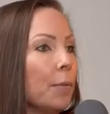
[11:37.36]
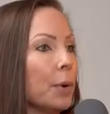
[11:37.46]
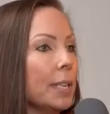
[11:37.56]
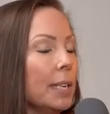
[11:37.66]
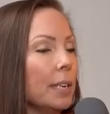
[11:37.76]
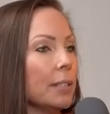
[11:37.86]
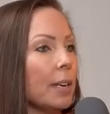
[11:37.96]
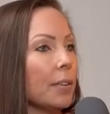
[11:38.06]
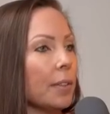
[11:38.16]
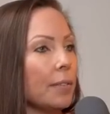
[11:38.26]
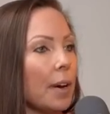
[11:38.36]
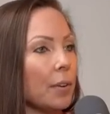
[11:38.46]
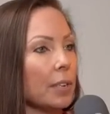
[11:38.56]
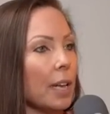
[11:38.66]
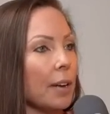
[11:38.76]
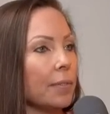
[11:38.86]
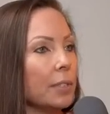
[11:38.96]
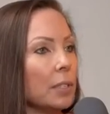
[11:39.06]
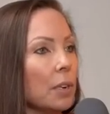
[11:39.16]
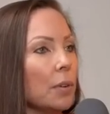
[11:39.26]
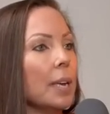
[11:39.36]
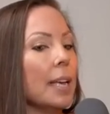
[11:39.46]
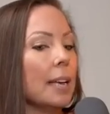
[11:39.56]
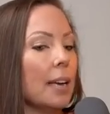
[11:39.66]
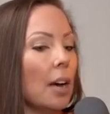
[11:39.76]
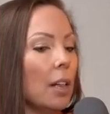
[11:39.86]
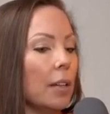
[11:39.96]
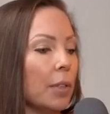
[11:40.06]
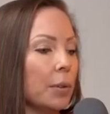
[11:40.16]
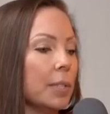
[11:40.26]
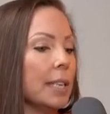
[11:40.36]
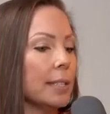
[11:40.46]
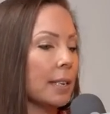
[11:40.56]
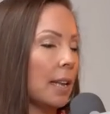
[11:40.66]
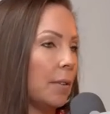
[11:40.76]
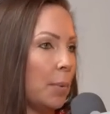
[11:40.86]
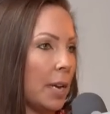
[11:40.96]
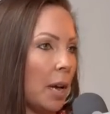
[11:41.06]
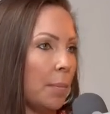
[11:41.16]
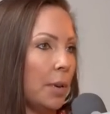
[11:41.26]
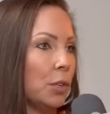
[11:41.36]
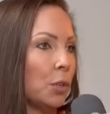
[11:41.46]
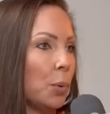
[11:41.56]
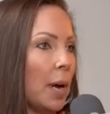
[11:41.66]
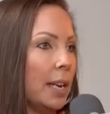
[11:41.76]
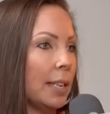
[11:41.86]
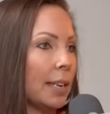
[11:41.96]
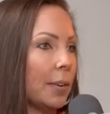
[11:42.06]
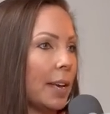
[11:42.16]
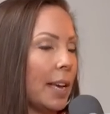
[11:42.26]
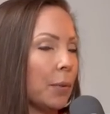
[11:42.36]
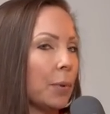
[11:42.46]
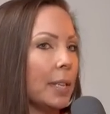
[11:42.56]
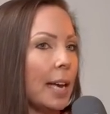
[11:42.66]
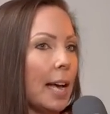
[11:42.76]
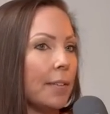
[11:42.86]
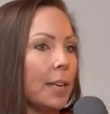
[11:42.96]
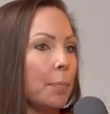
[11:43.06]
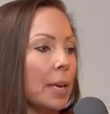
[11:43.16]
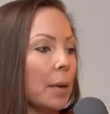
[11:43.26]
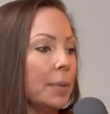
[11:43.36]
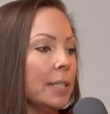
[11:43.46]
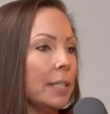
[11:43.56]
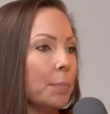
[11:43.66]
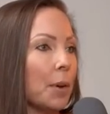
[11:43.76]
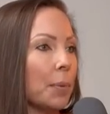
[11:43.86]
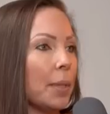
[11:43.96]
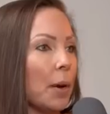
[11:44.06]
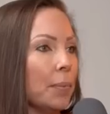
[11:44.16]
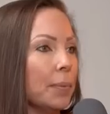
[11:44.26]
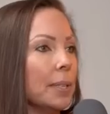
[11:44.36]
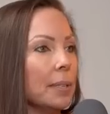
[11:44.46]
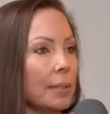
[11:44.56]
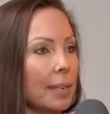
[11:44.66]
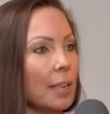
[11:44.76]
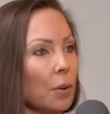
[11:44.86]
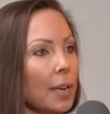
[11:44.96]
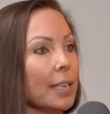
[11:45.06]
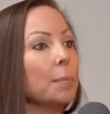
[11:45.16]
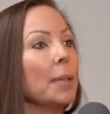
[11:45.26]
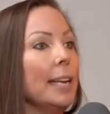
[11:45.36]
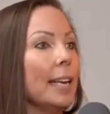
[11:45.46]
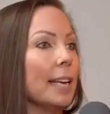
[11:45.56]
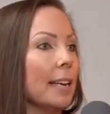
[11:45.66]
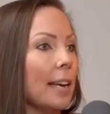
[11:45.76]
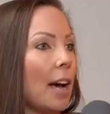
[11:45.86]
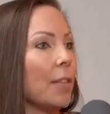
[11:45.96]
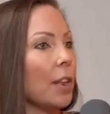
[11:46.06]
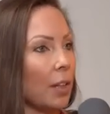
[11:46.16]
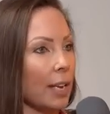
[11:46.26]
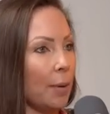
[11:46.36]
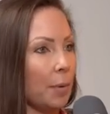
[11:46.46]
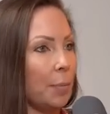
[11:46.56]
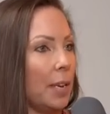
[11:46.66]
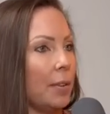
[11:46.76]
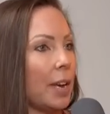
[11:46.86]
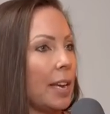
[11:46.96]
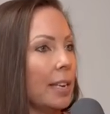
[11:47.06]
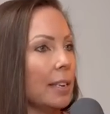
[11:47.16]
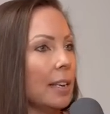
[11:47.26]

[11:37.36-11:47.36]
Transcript: 14 years after the founder left. So all of those things kind of become intertwined. Like you can't really have it being a business book without, you know, explaining how that all came to be, right?